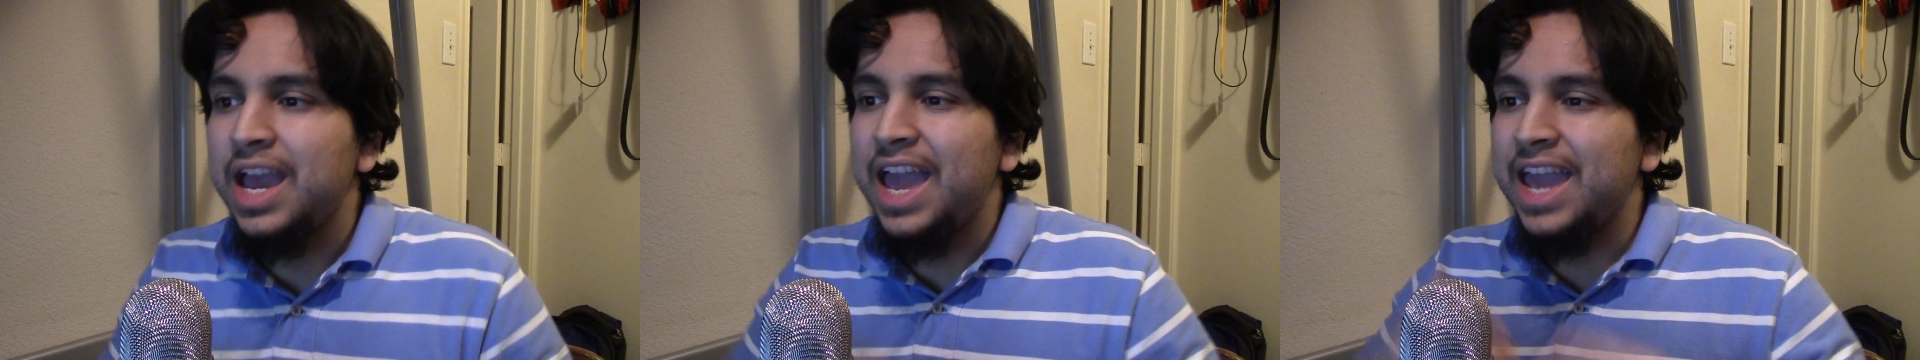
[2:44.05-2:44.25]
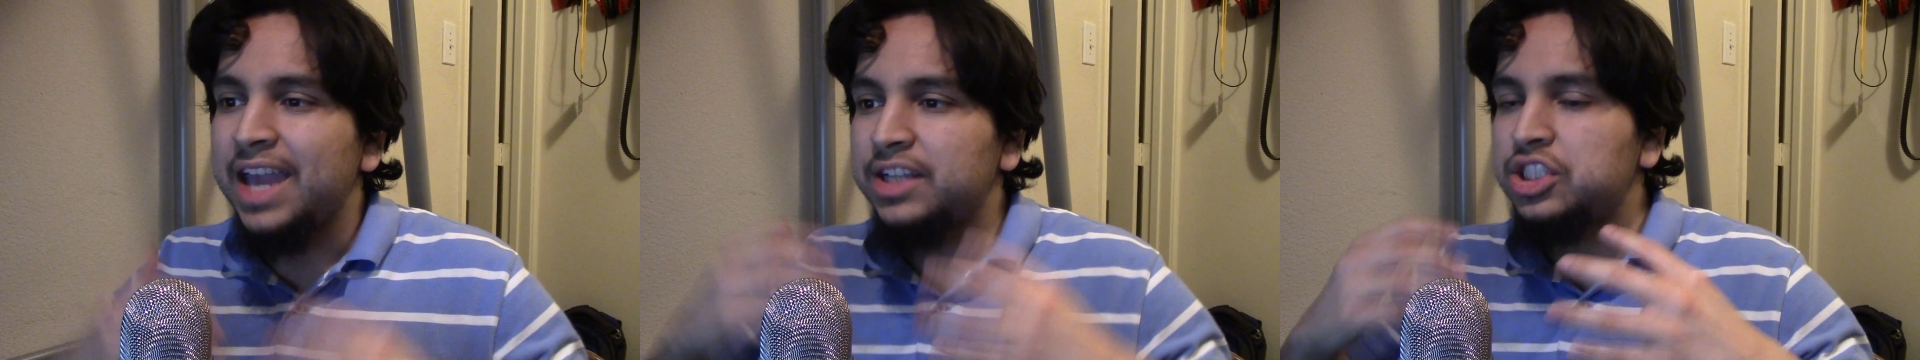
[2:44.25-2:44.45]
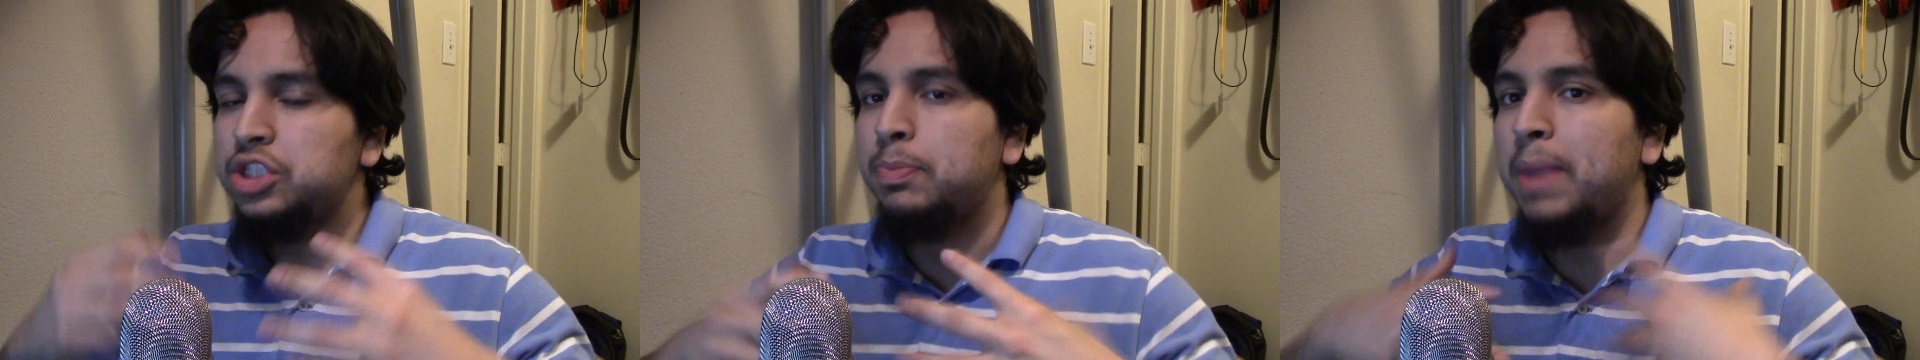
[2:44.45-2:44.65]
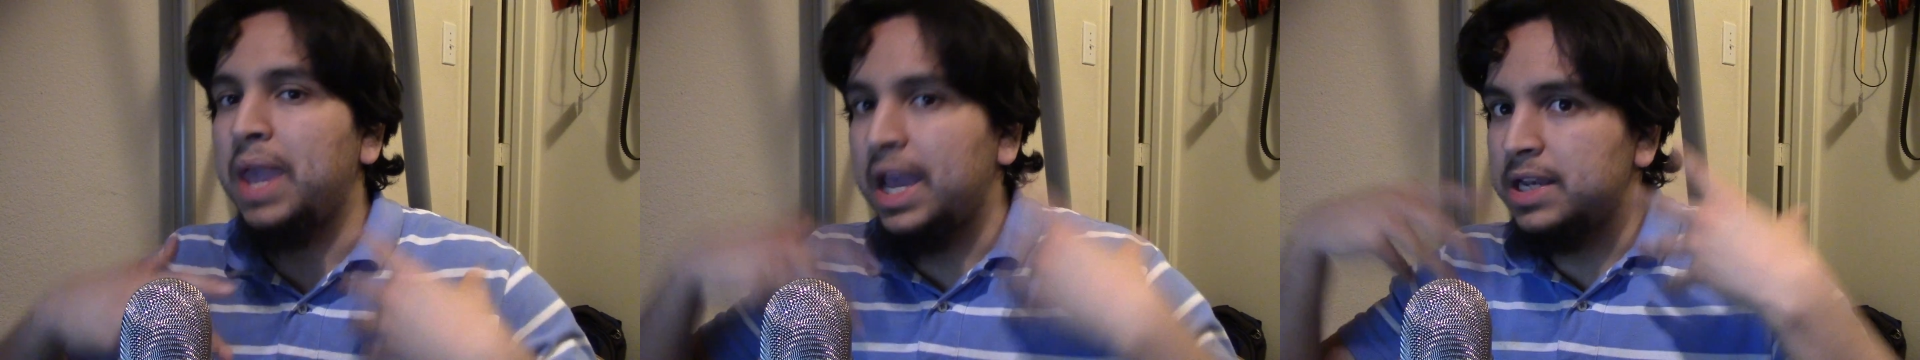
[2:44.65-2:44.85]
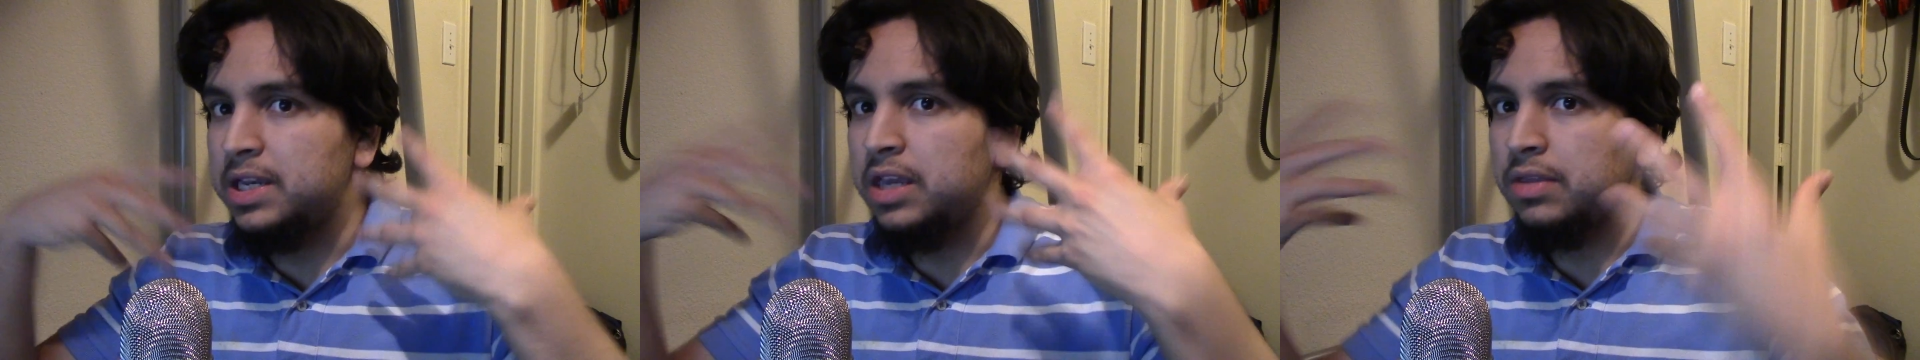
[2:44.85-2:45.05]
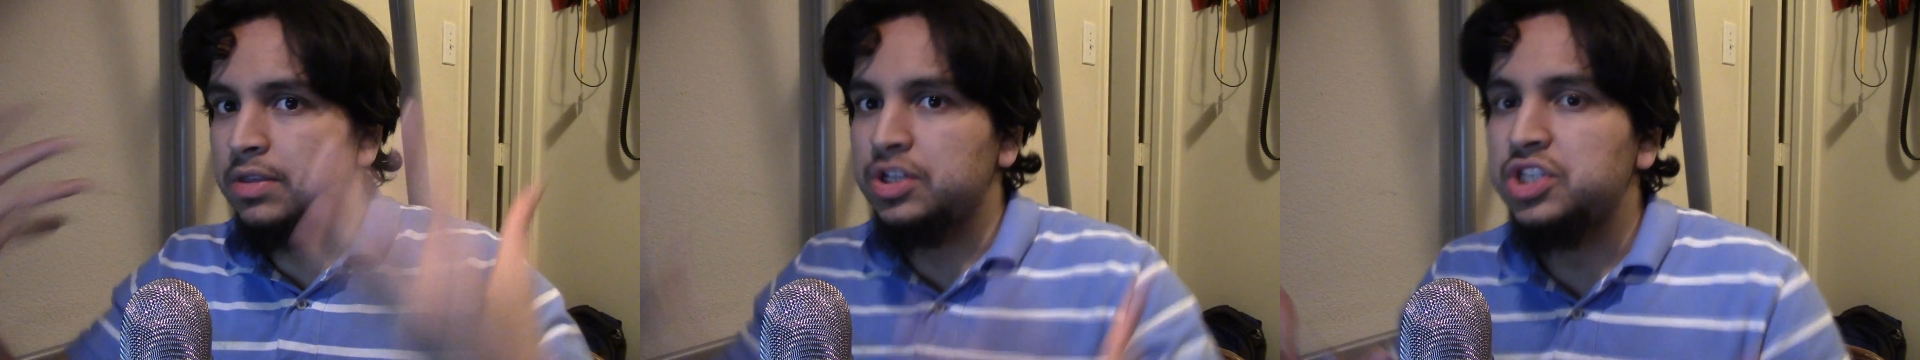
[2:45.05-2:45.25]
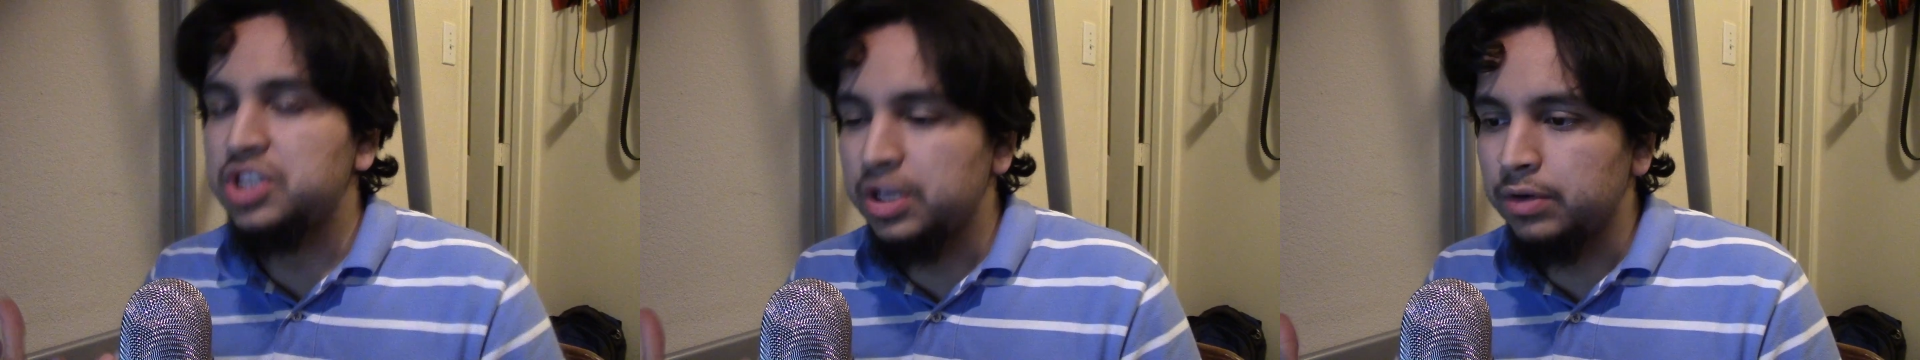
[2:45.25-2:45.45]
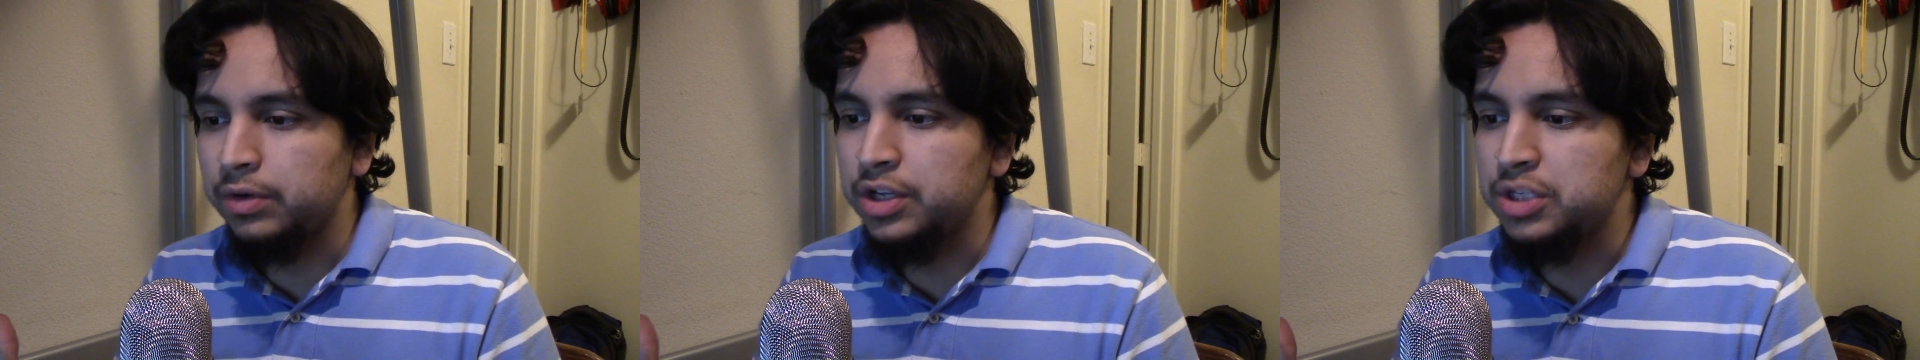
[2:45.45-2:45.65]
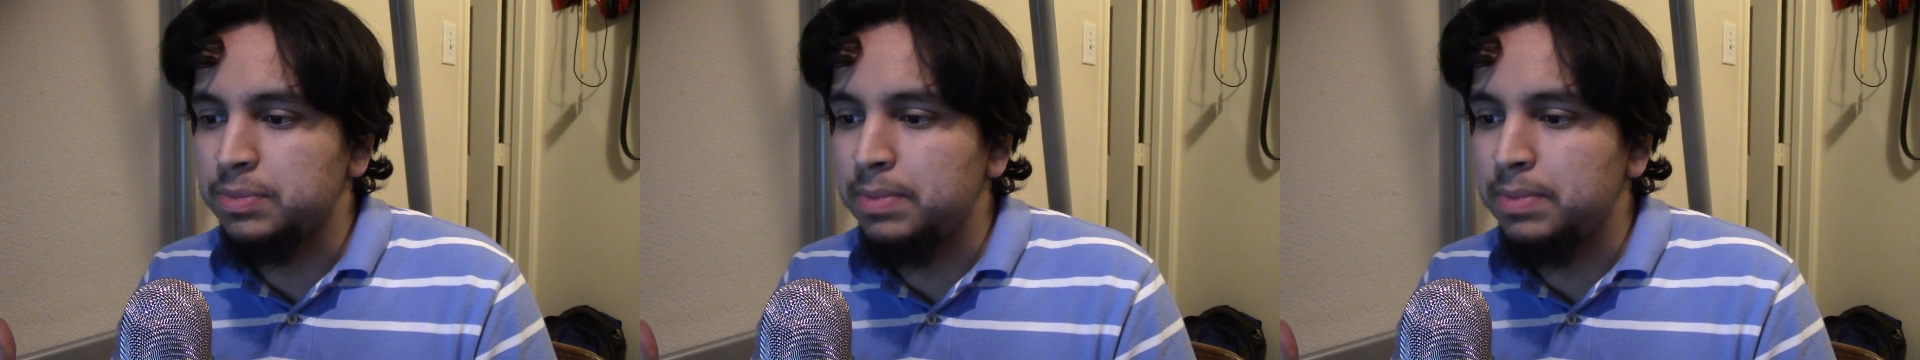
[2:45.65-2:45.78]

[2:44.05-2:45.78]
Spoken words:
expanding the series